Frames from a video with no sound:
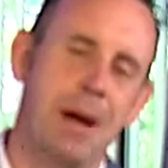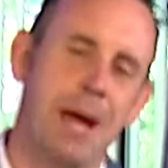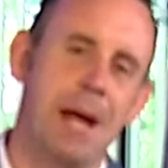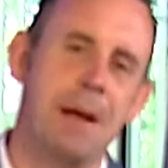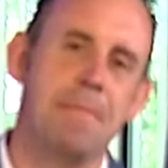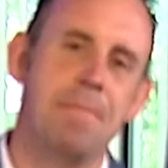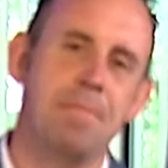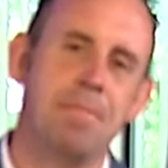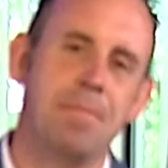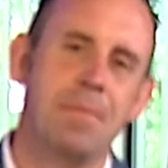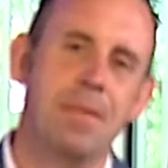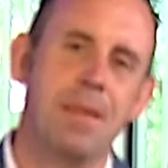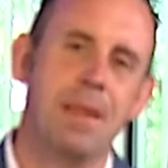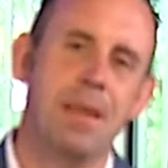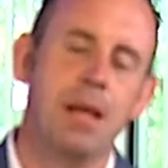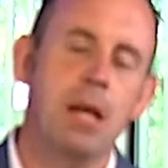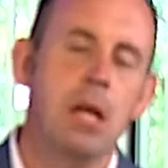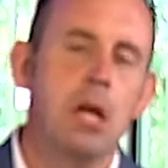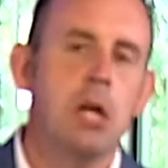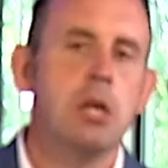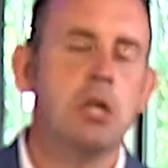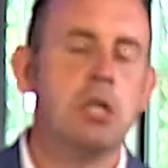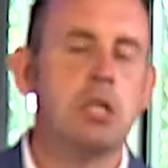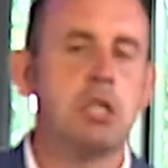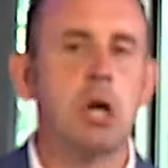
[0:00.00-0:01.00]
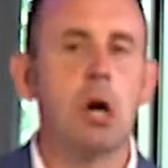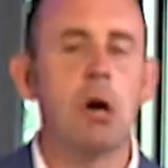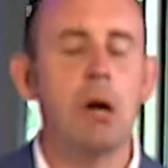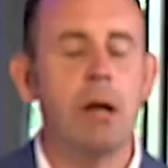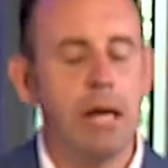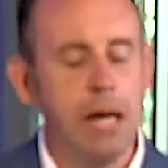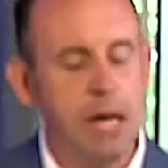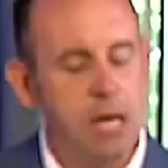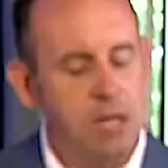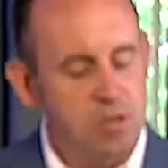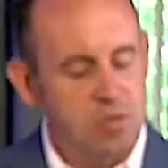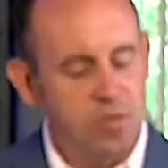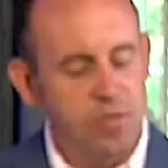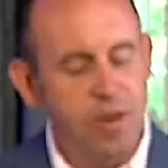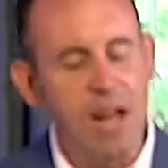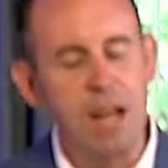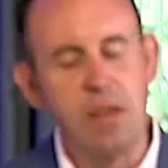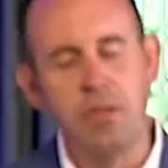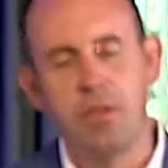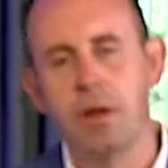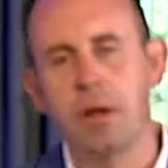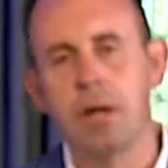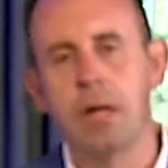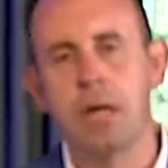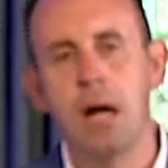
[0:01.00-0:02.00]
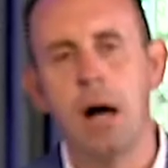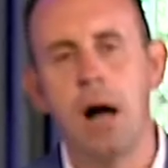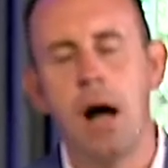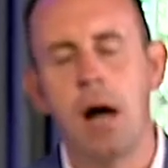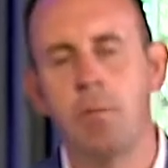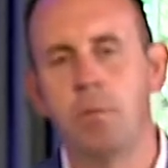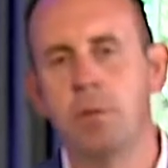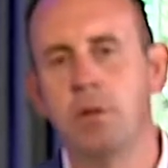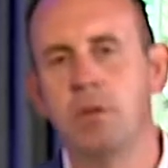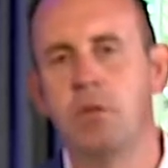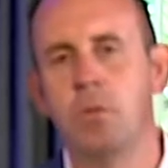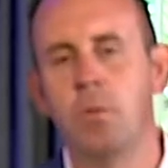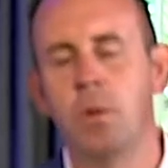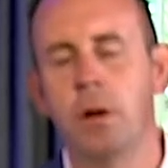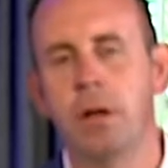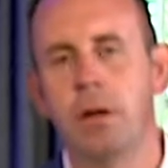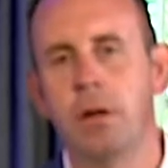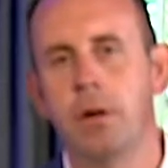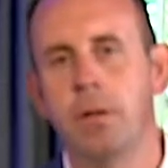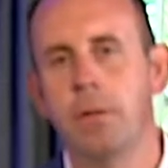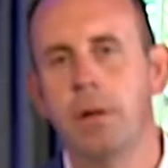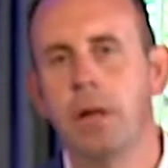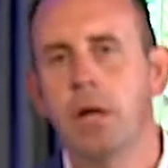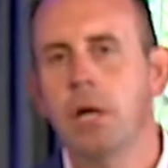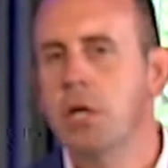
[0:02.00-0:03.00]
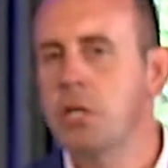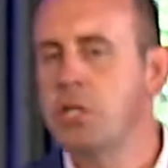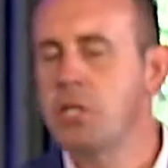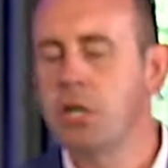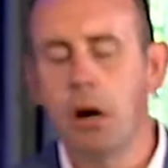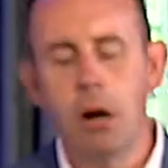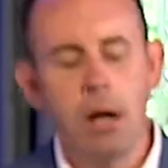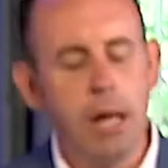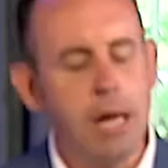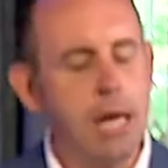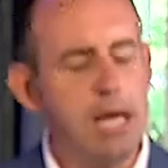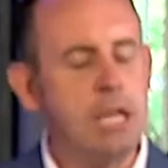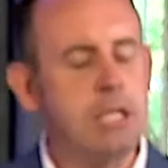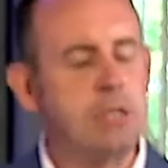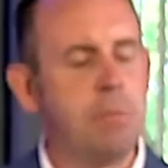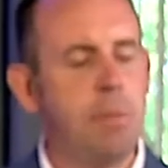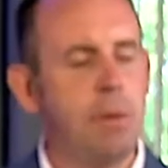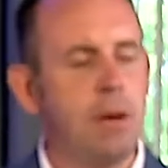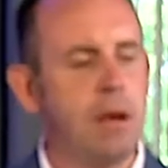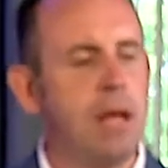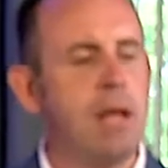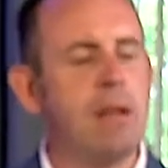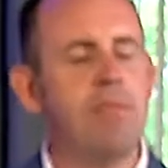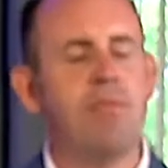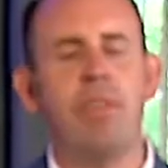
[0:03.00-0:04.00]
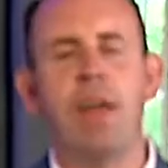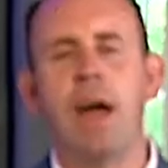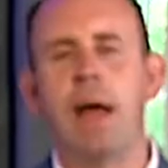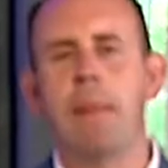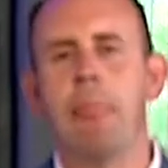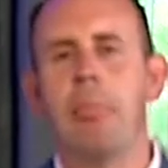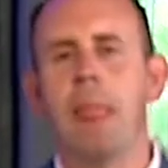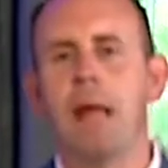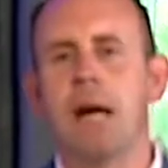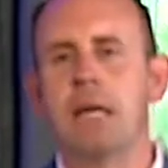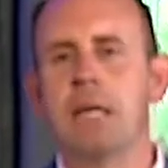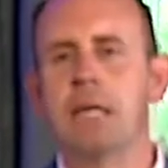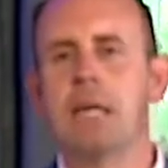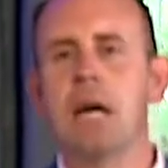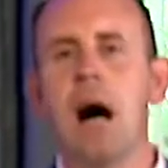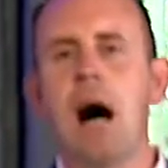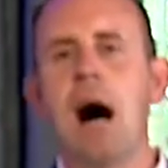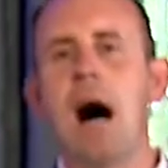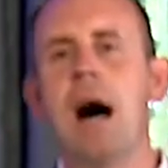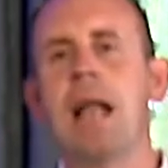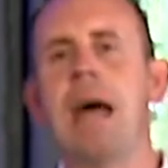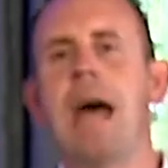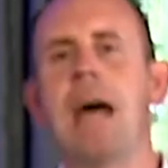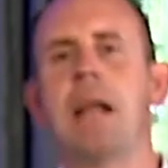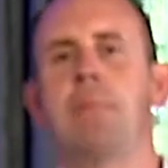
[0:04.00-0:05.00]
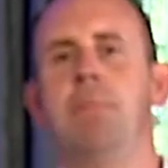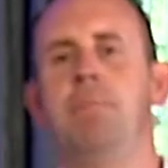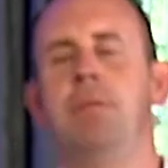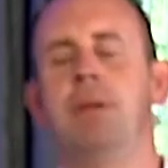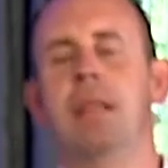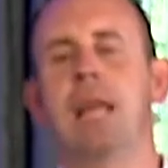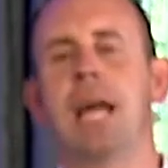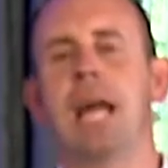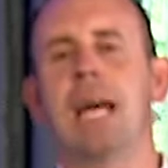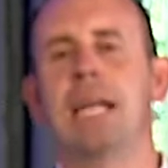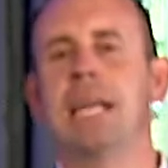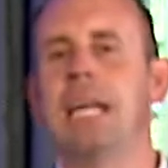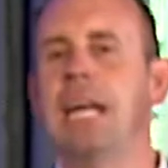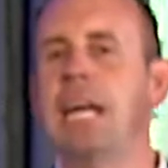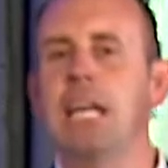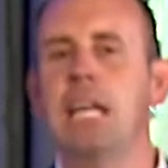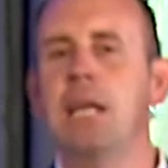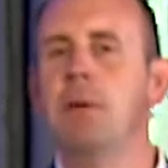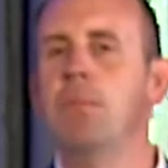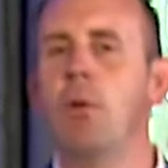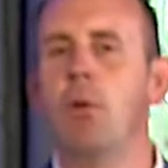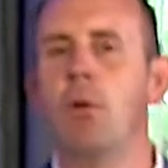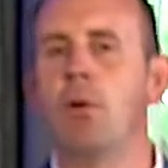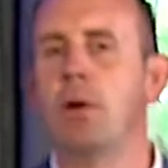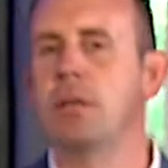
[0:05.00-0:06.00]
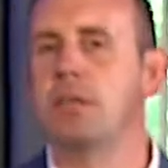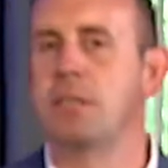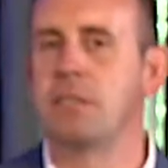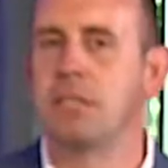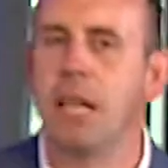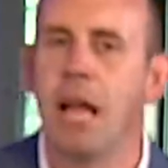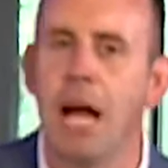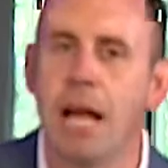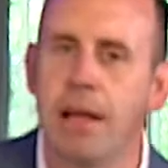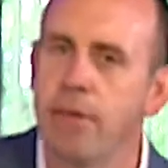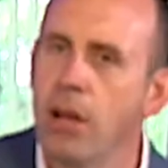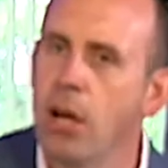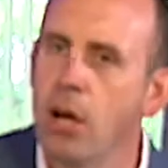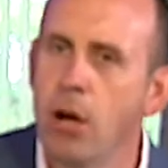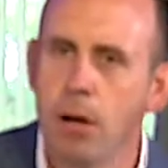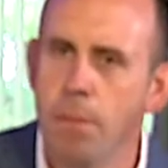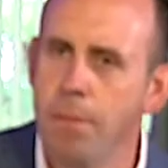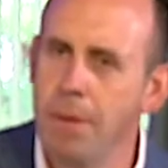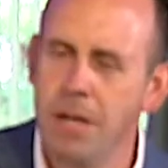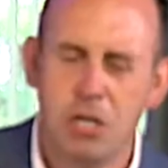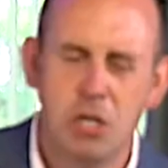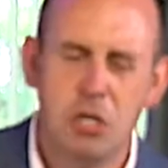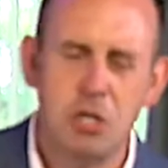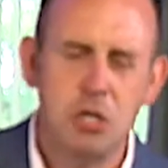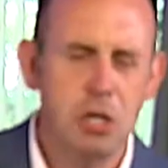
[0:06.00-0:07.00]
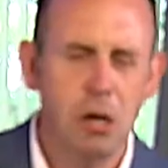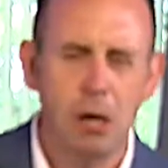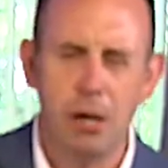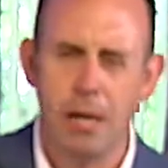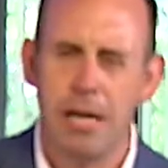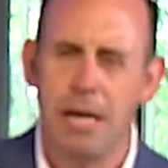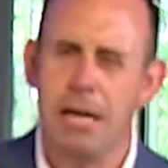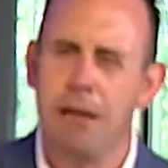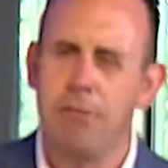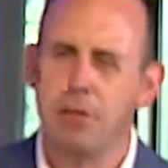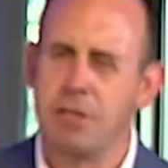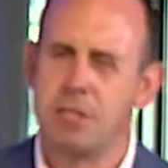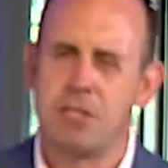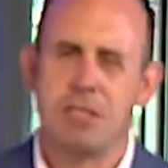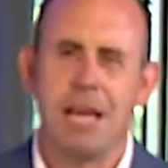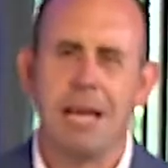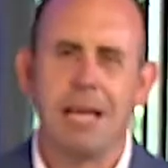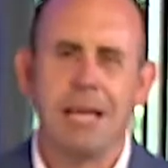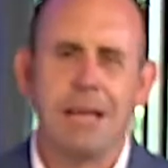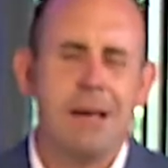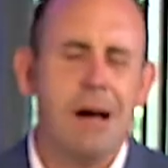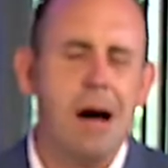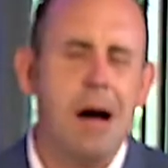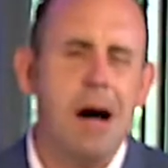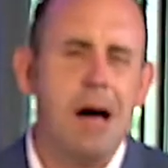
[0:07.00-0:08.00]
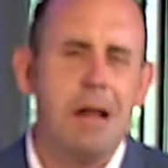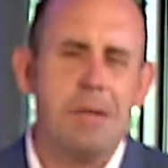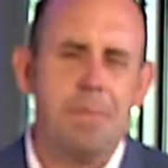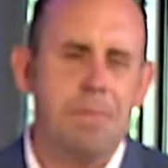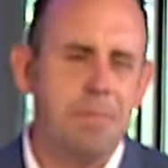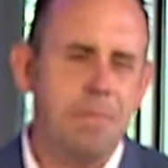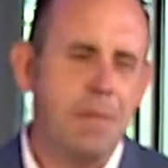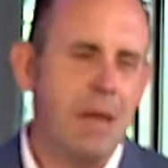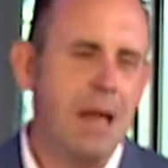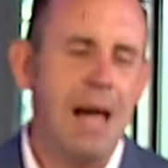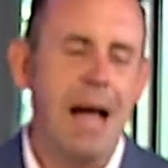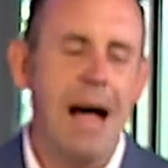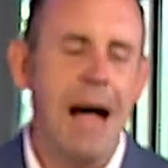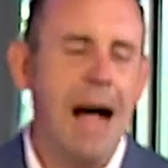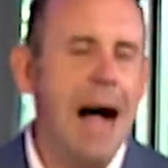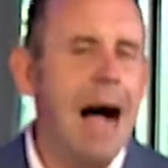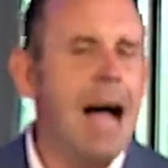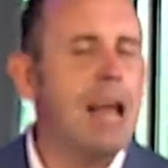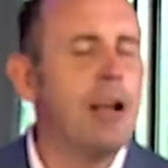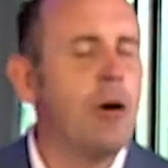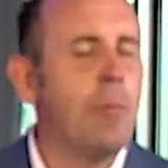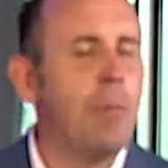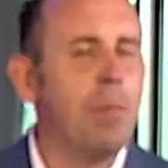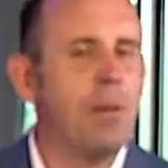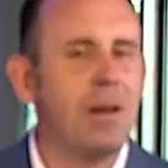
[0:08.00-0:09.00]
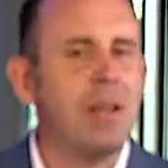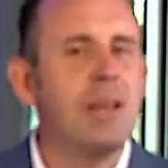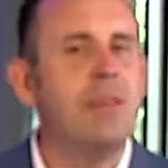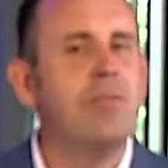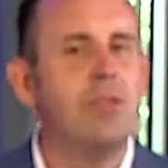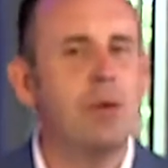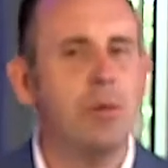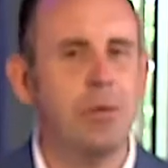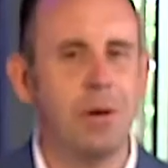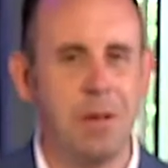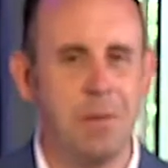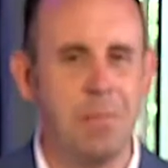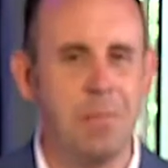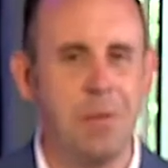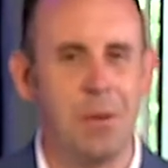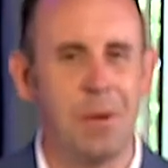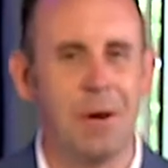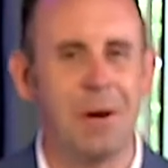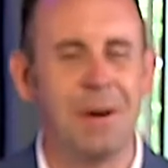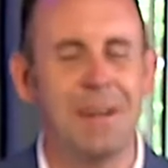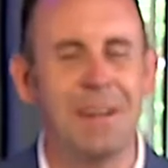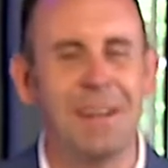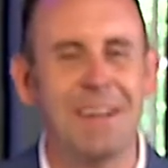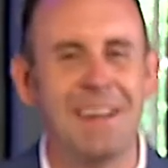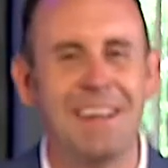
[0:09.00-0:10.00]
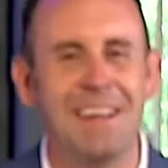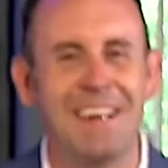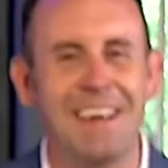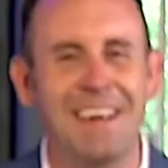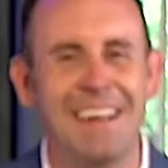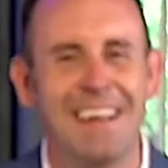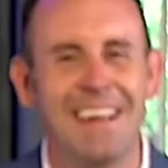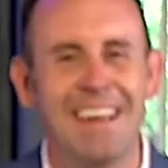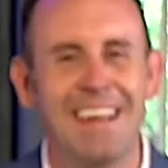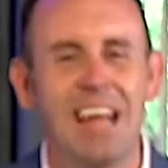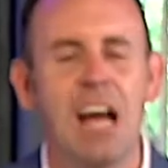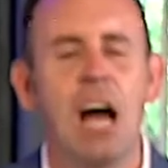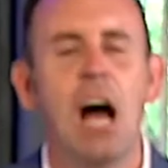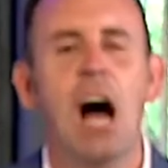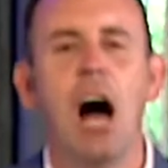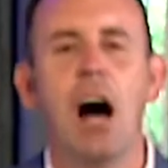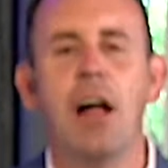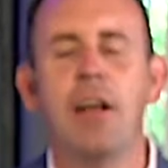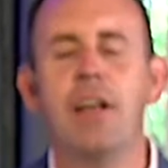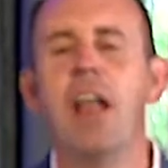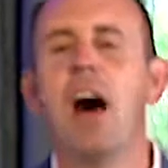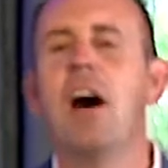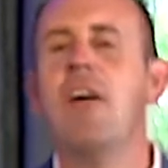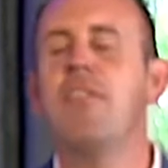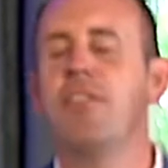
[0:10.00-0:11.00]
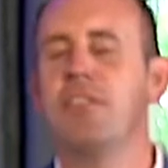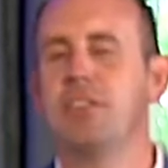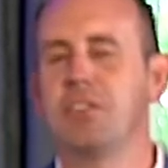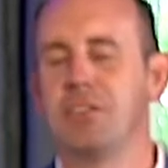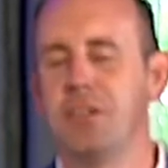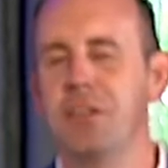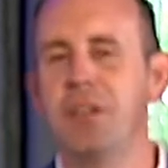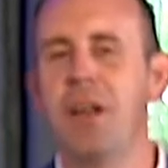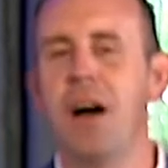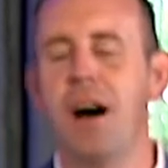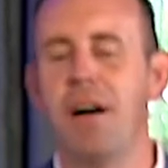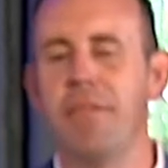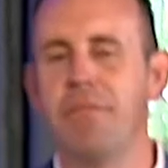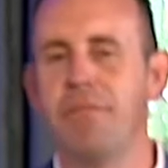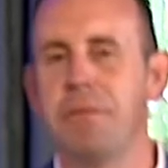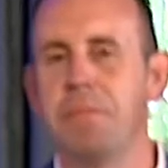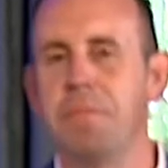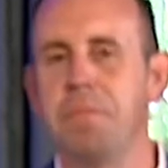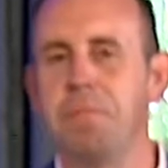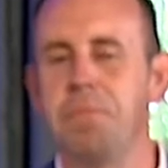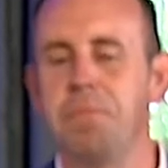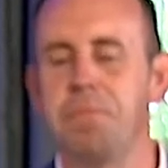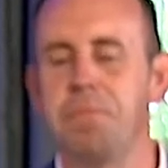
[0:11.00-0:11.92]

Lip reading: man. Surely his faith in God would dwindle. Surely his belief that God had a plan anymore in his life. I mean, surely he would say, God, I don't believe you anymore. Enough is enough.